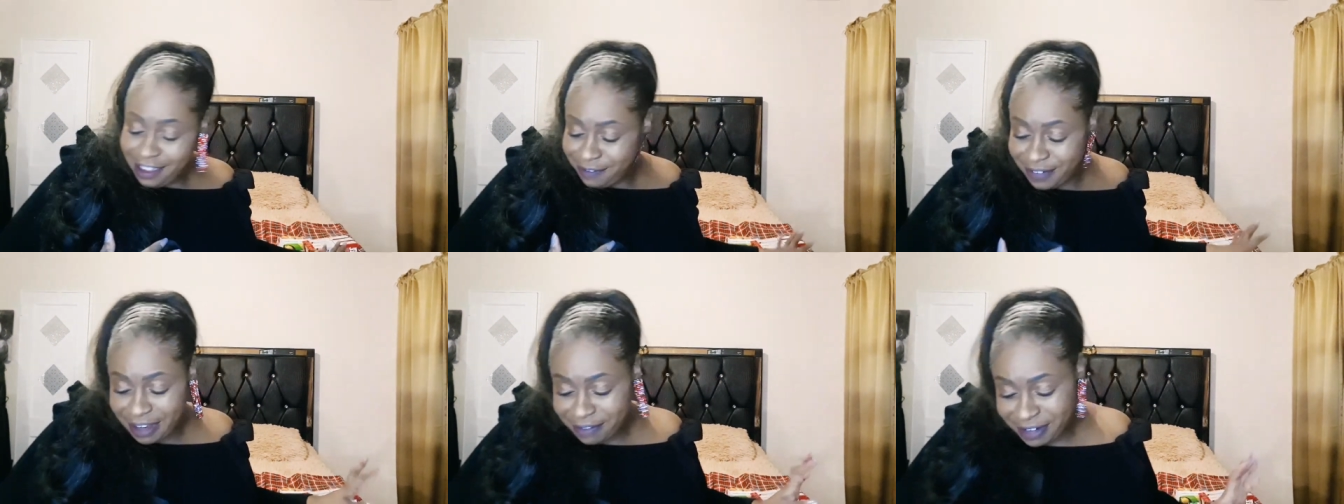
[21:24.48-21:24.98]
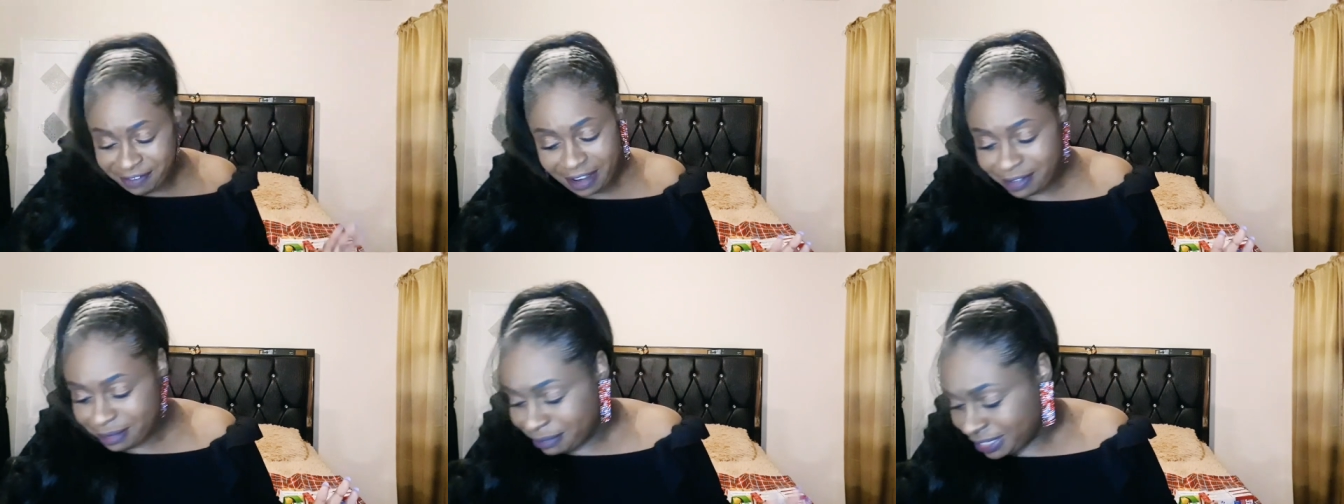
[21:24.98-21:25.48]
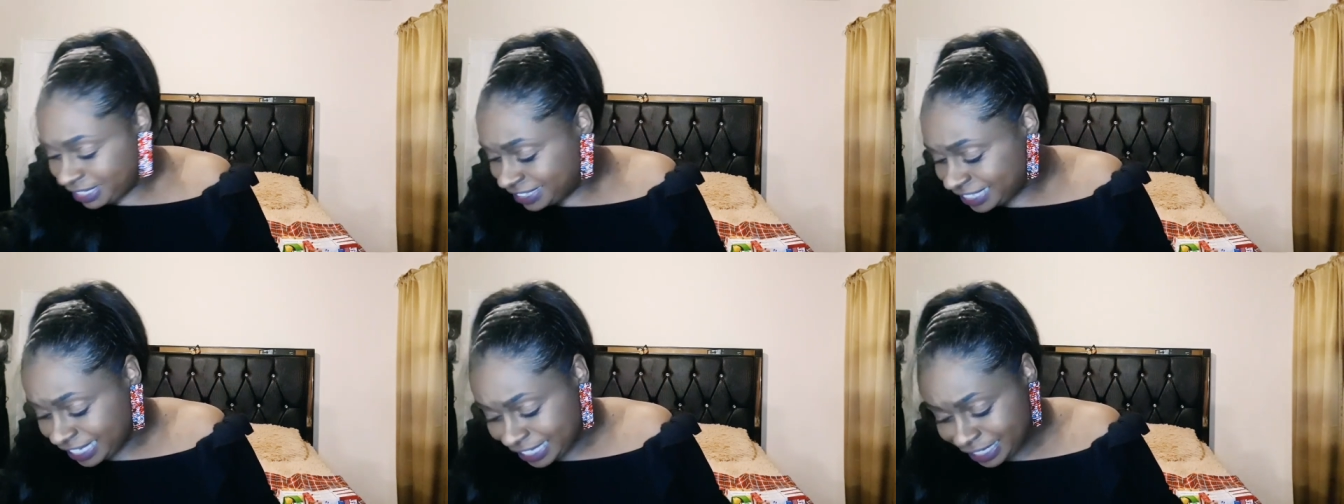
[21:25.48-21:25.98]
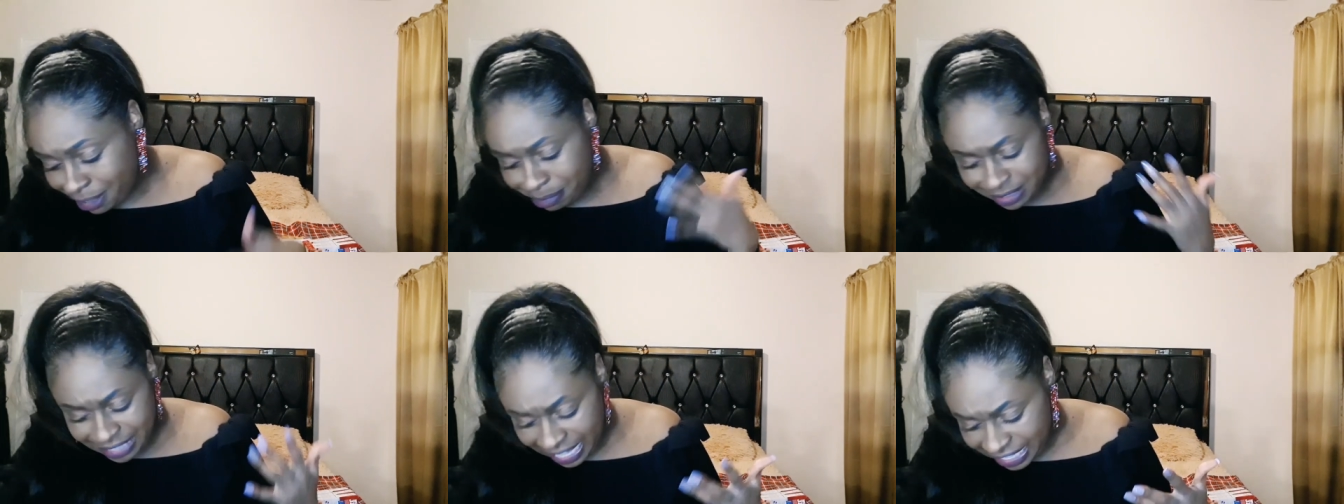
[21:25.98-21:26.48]
Very, very me. Take it up
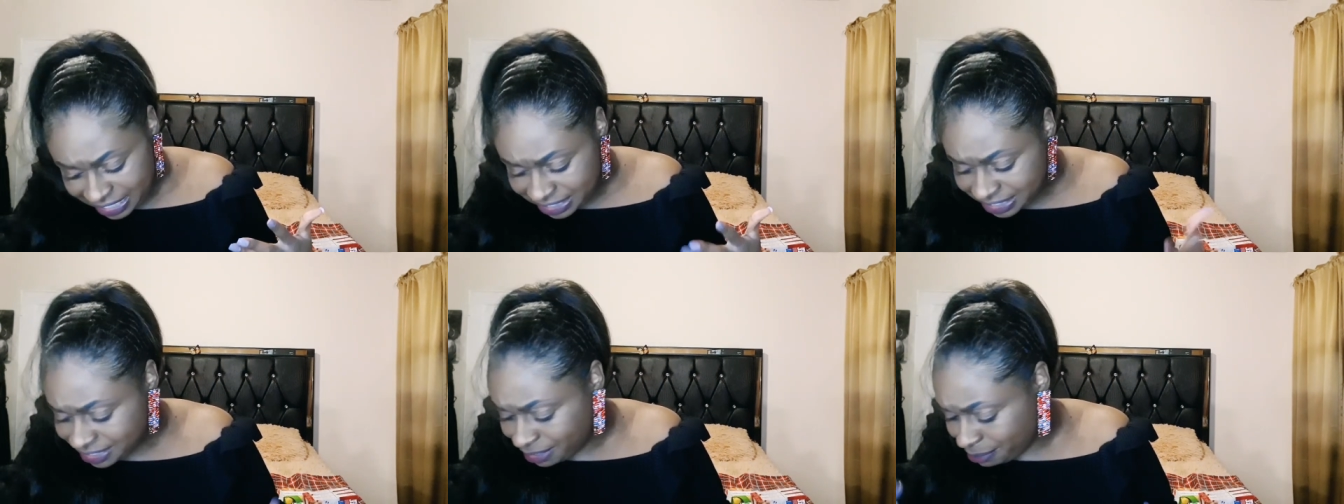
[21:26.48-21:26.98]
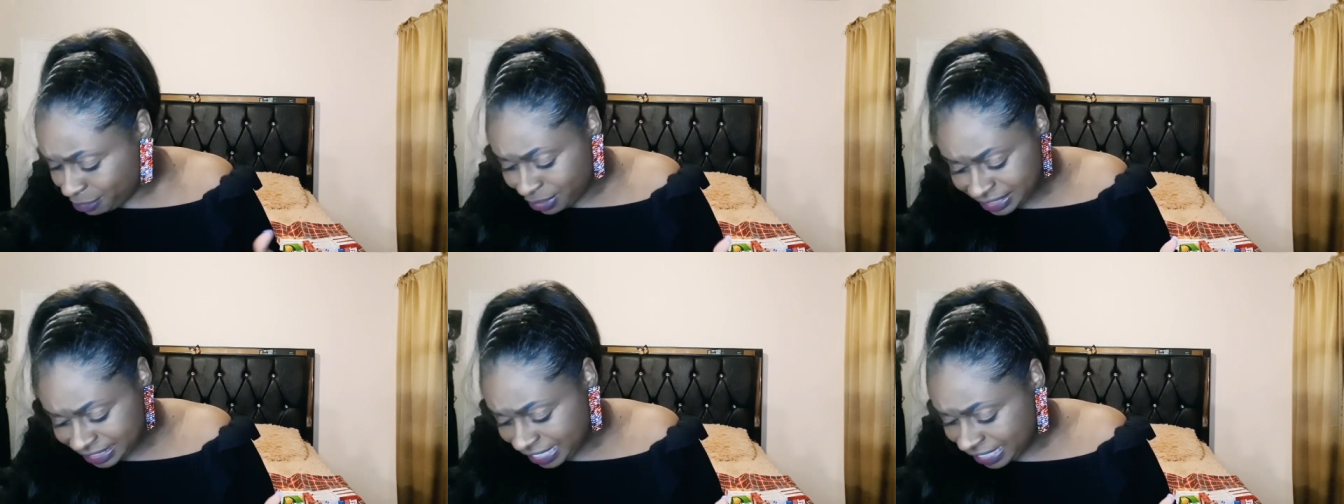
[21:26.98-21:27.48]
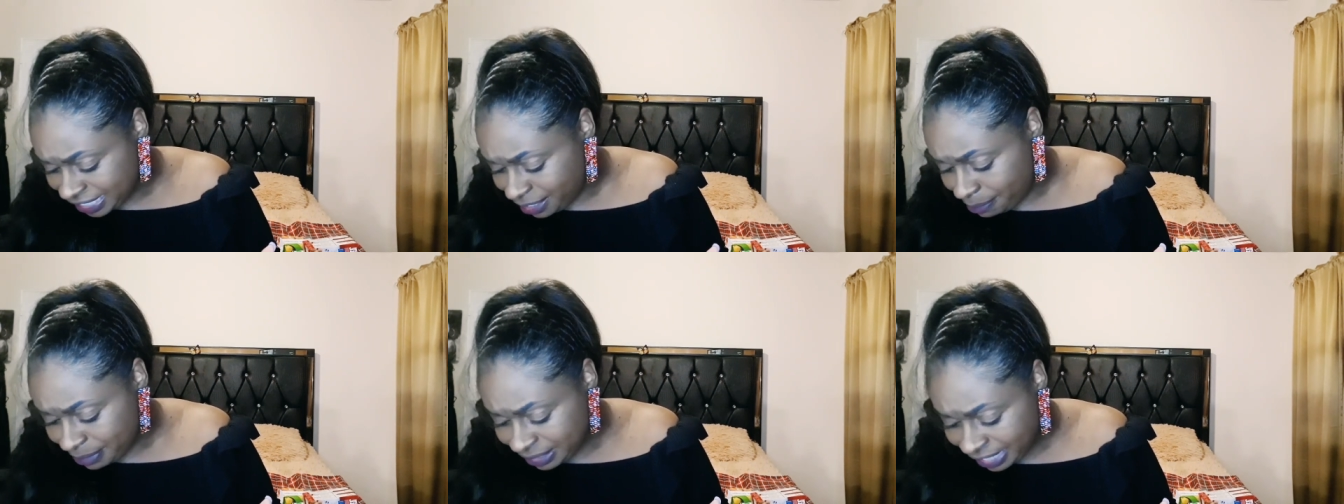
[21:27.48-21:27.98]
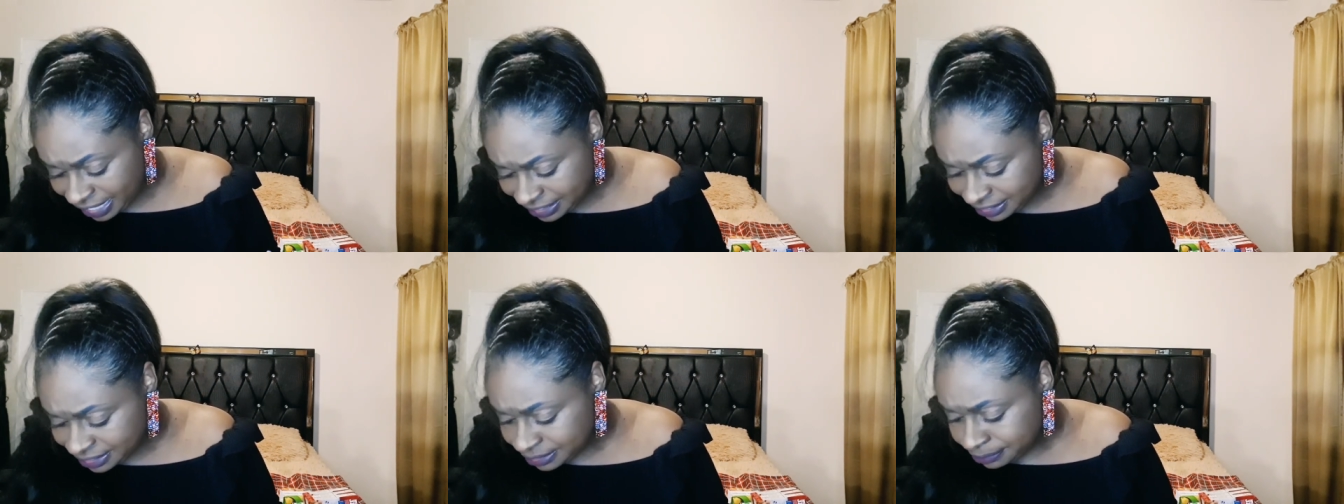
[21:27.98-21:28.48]
a notch. Come on, take it up a
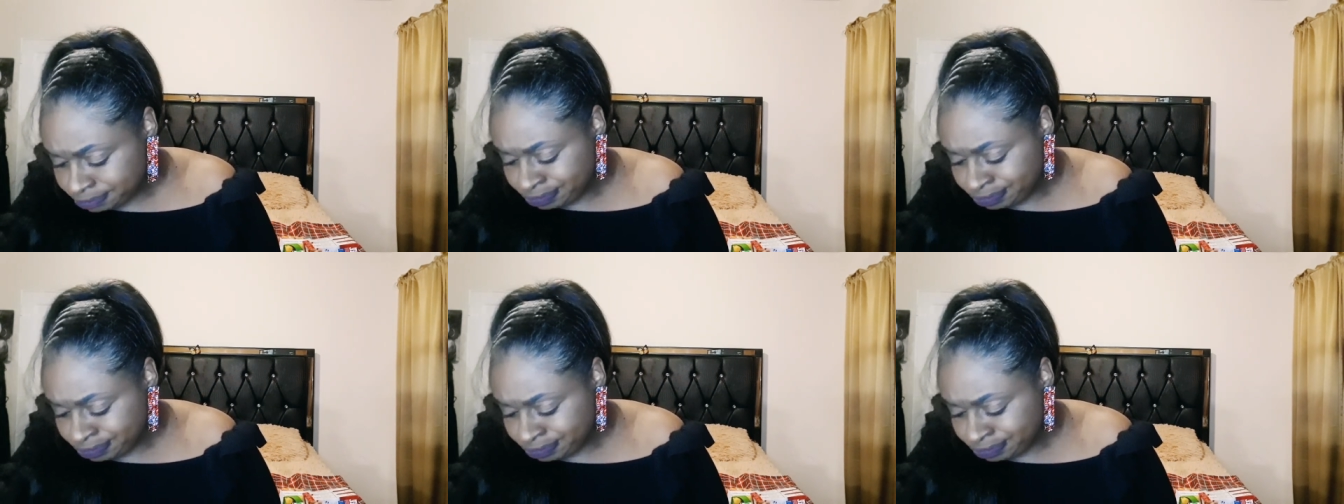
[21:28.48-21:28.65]
notch.